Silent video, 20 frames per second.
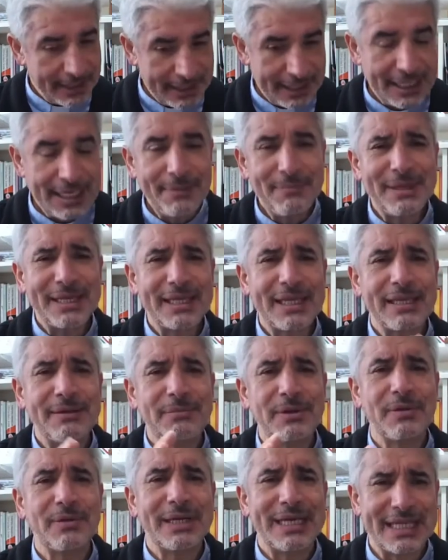Let me give
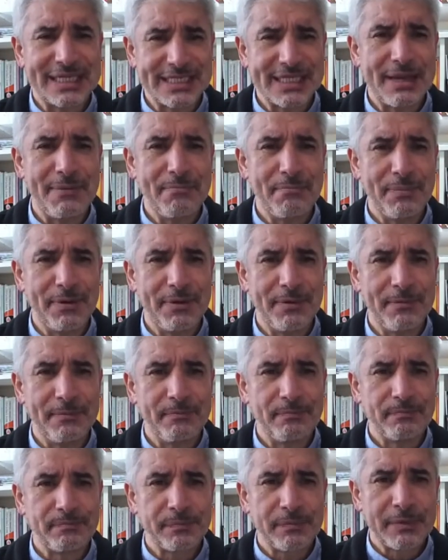you an example.
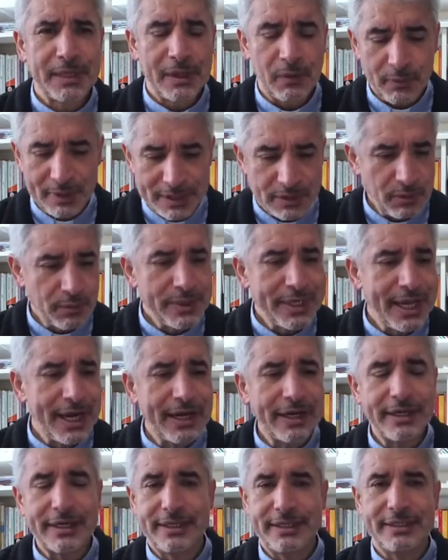When we
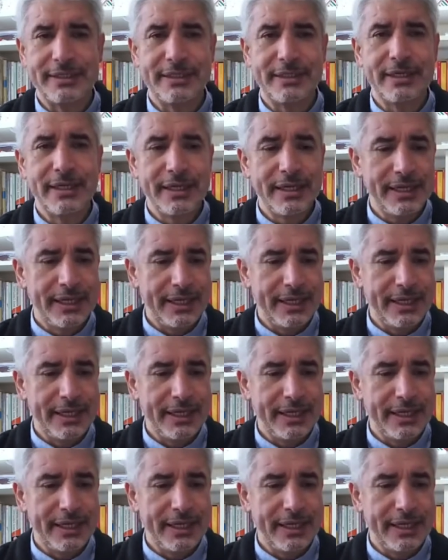are and